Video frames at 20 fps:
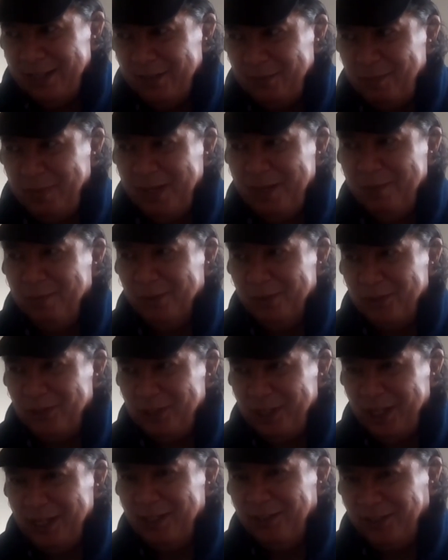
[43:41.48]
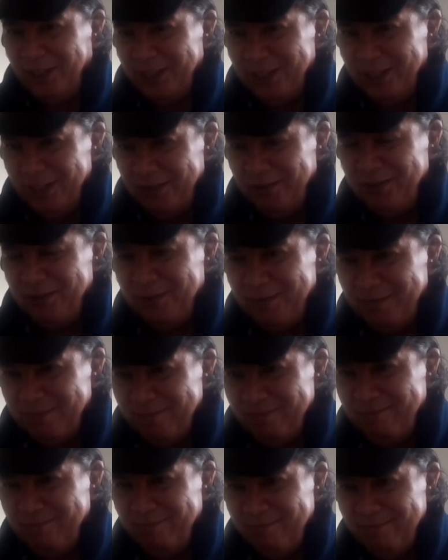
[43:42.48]
is people chasing
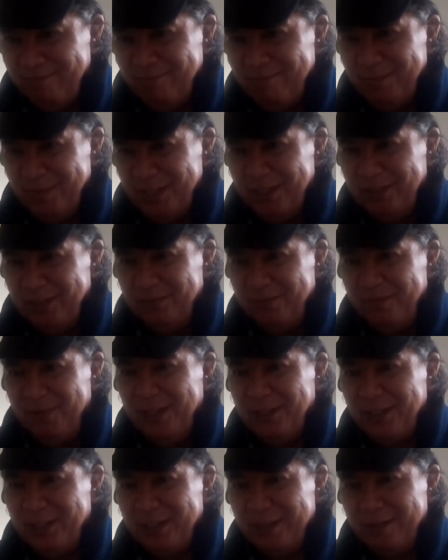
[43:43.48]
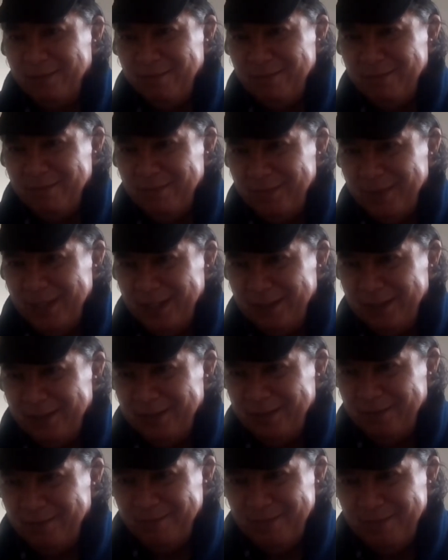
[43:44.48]
this vision,
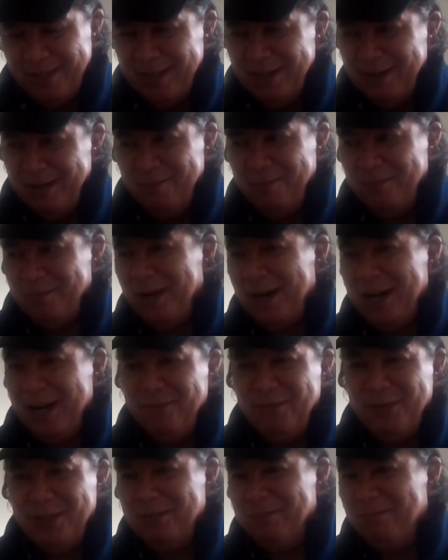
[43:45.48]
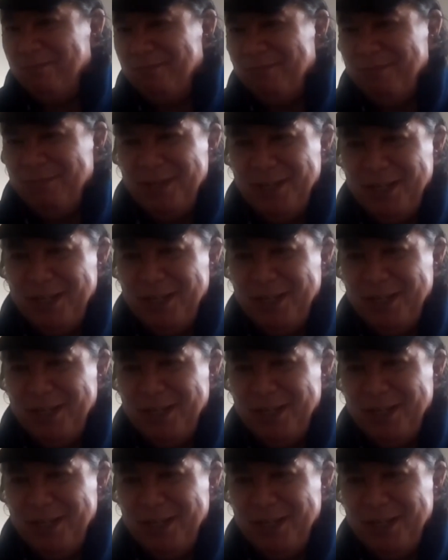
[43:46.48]
this private